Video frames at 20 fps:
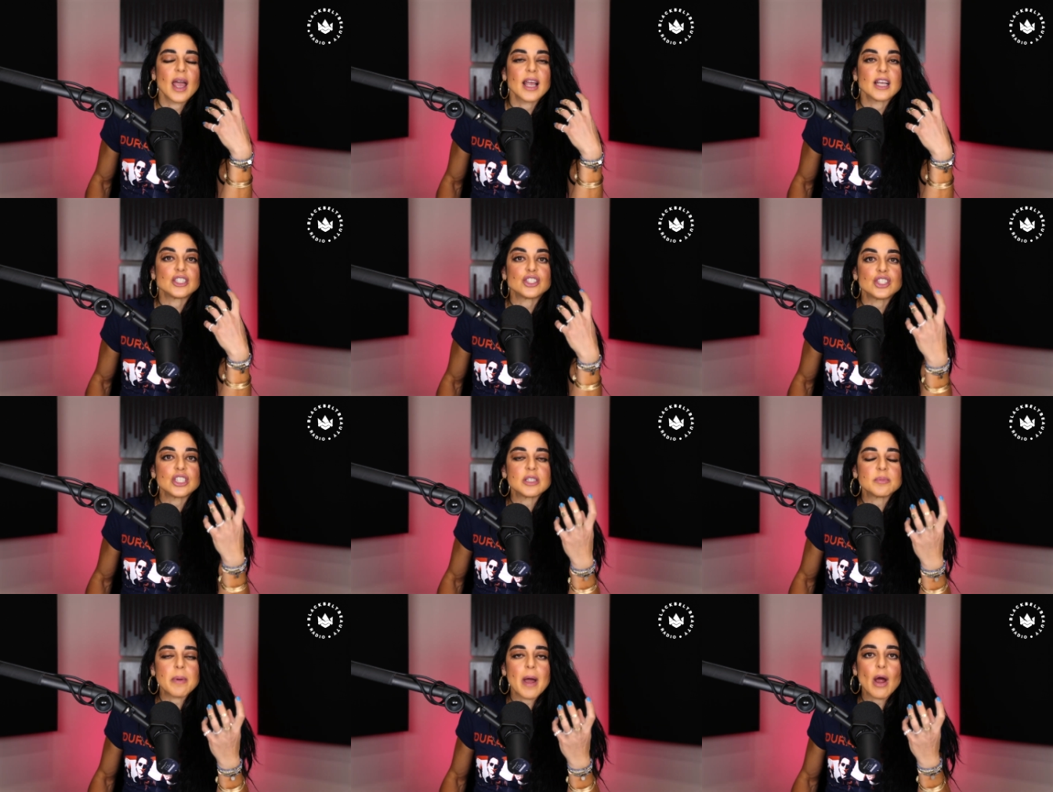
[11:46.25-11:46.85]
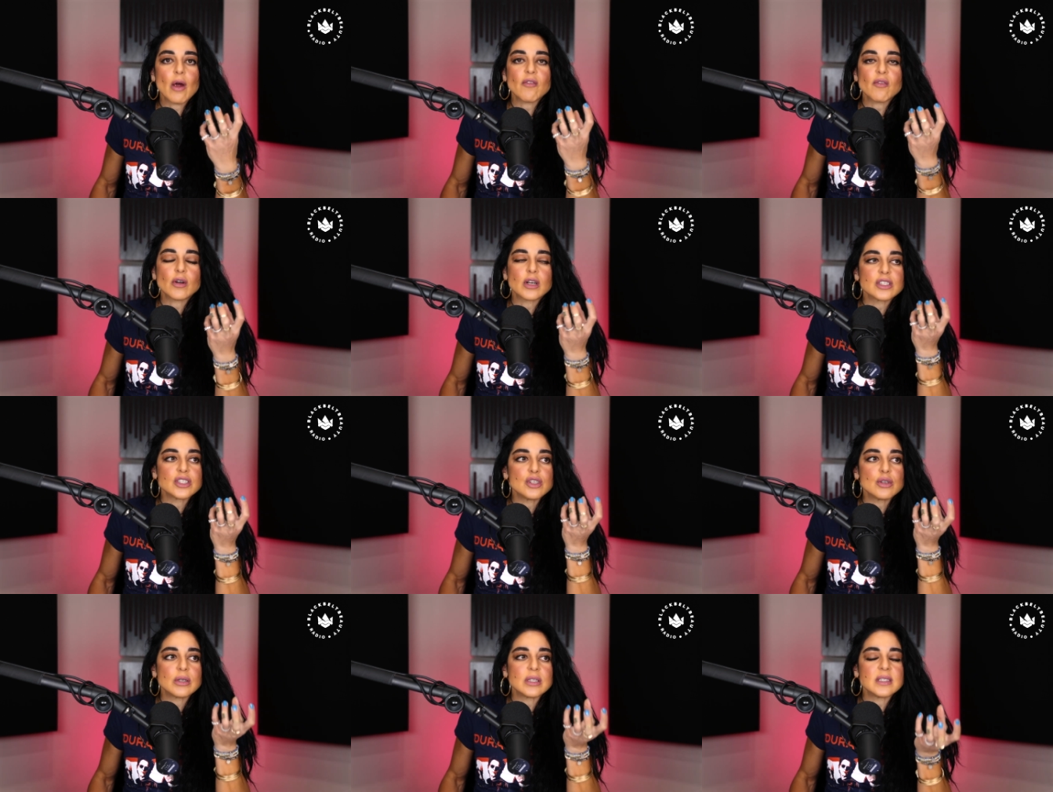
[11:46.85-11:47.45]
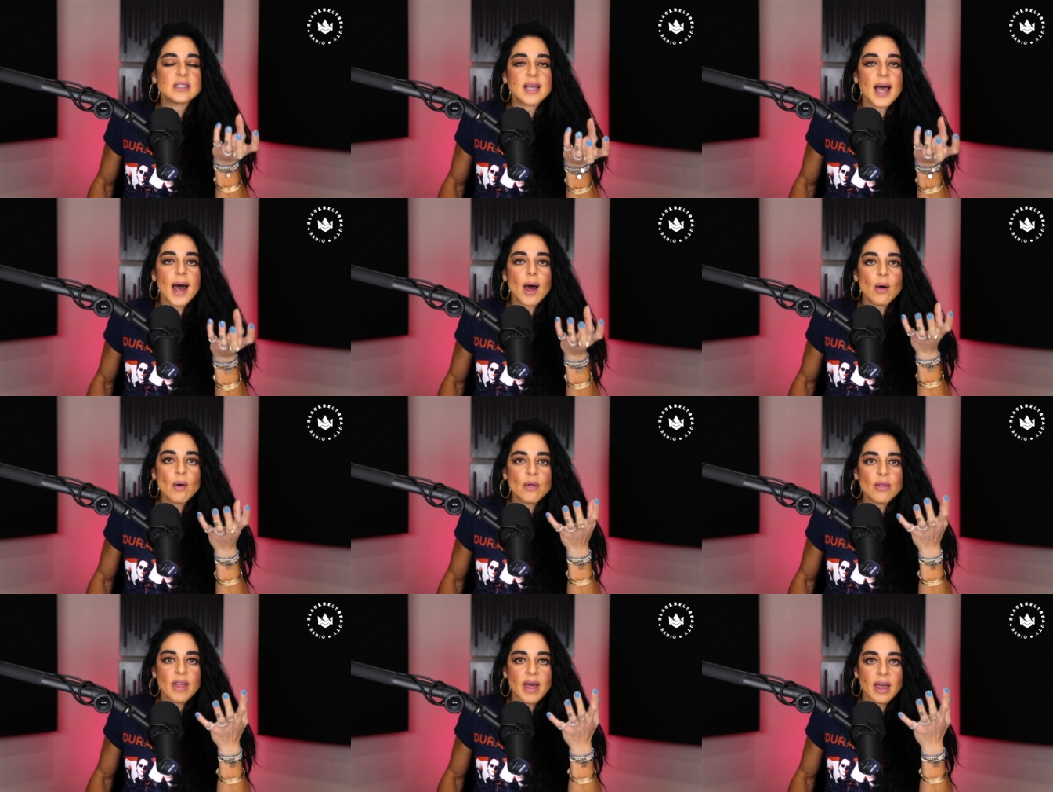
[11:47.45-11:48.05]
she's powerful because you can
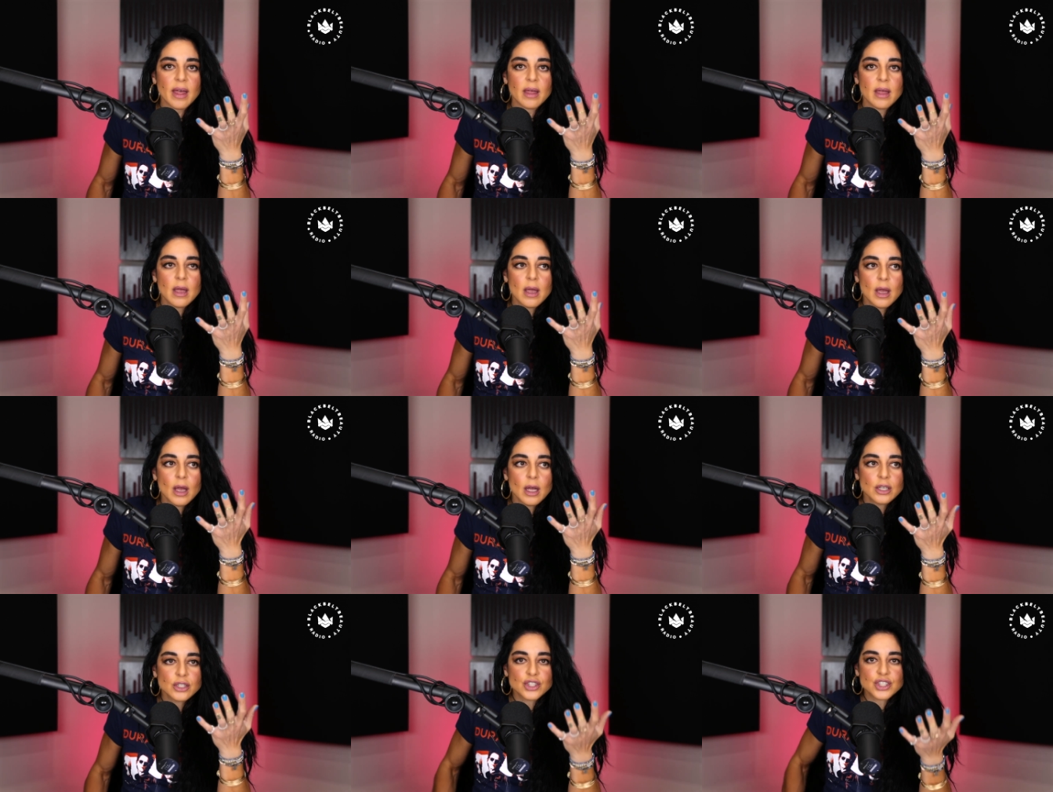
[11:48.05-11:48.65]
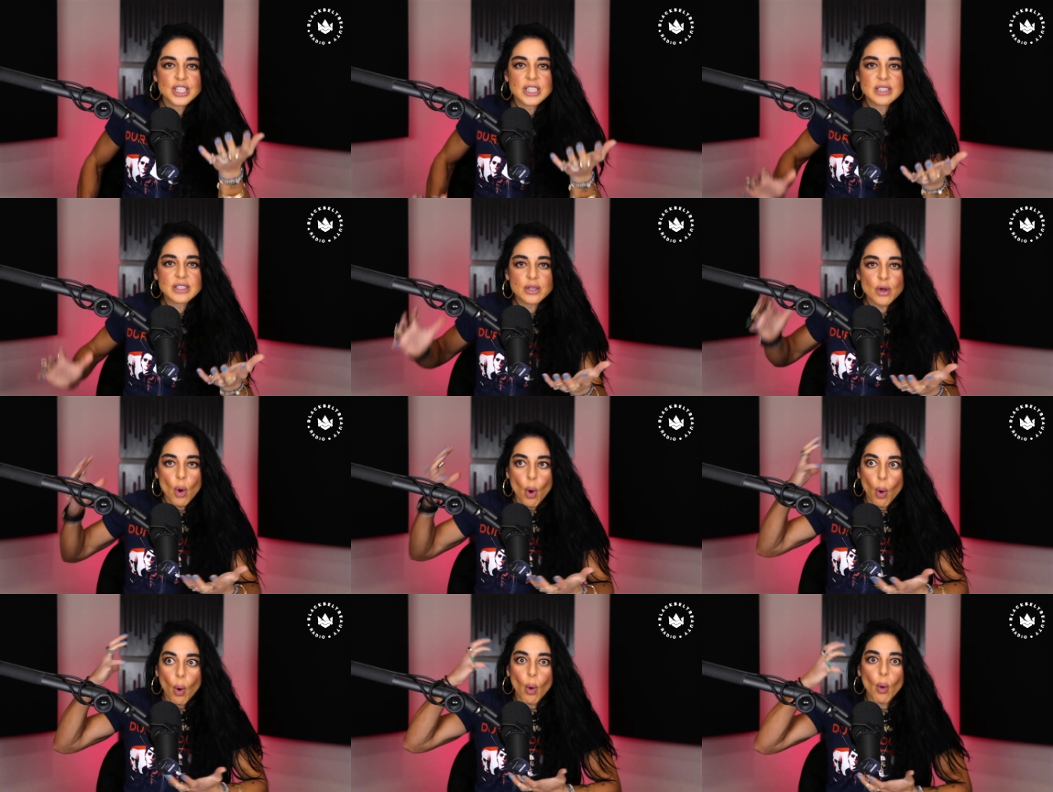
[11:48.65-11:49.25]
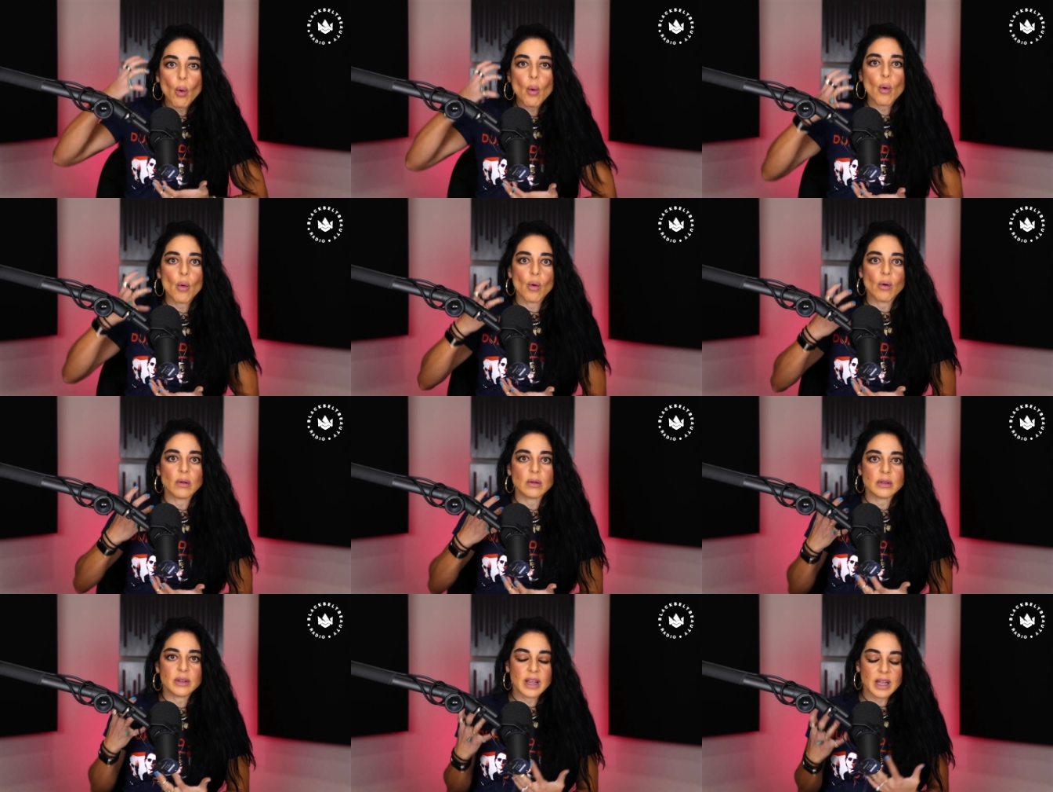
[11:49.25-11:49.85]
tell that she's
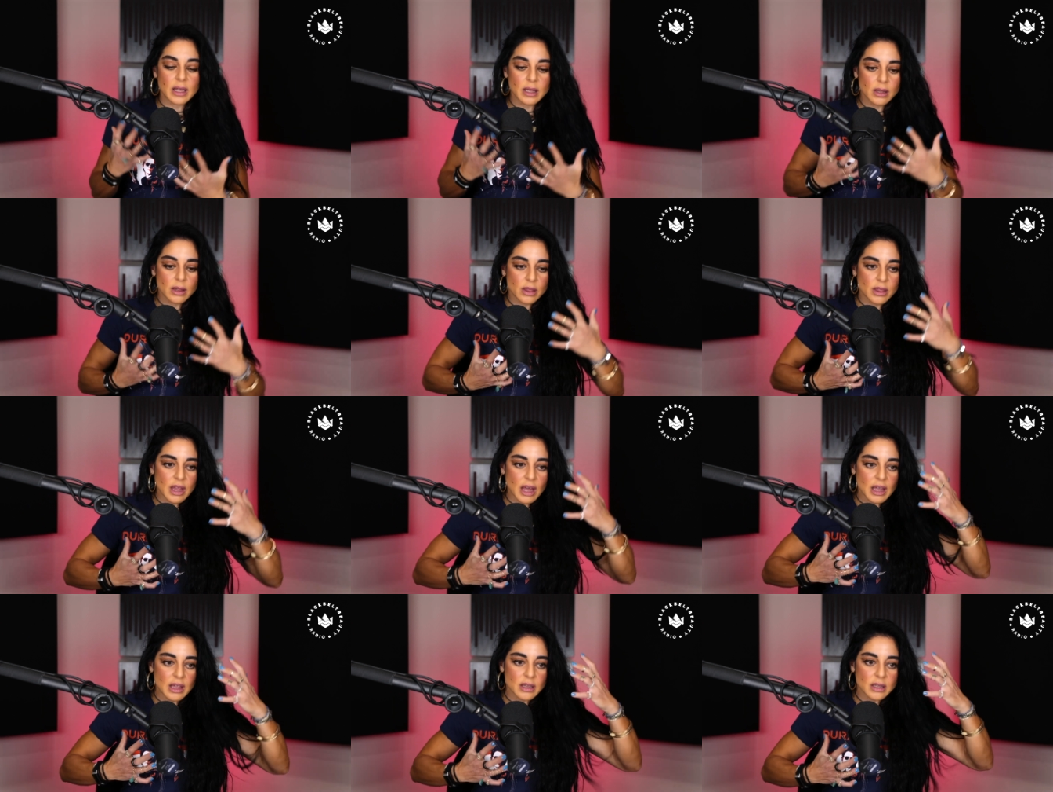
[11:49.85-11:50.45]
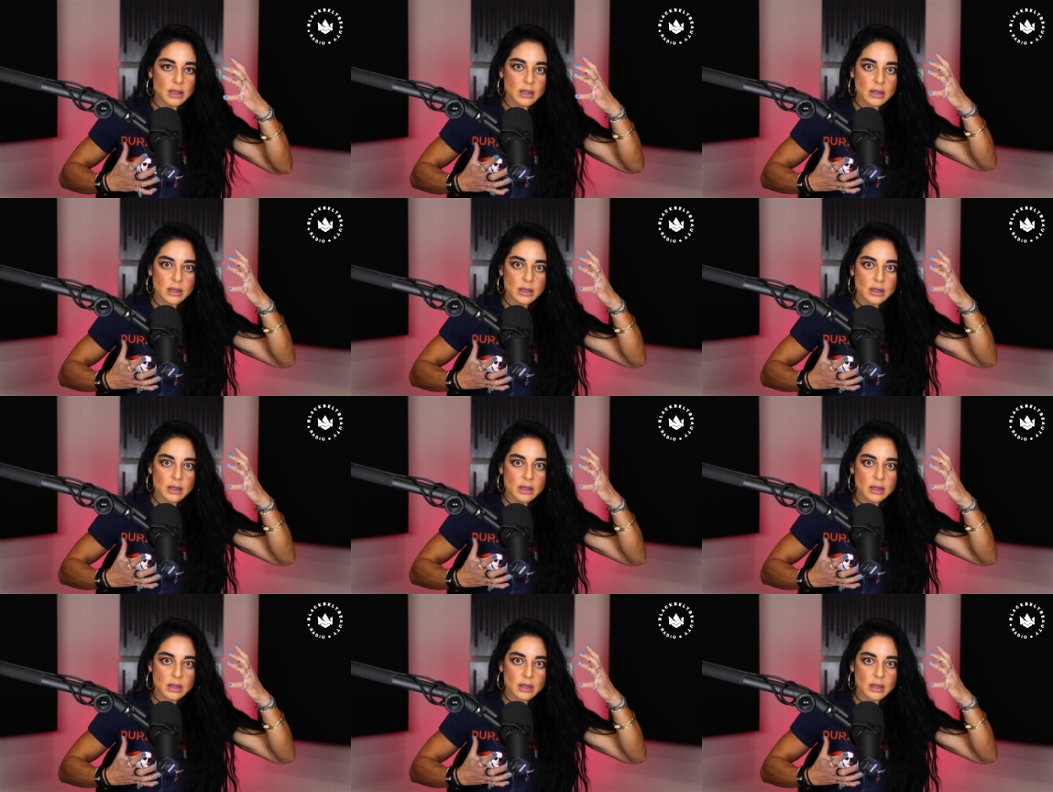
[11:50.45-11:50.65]
whole that that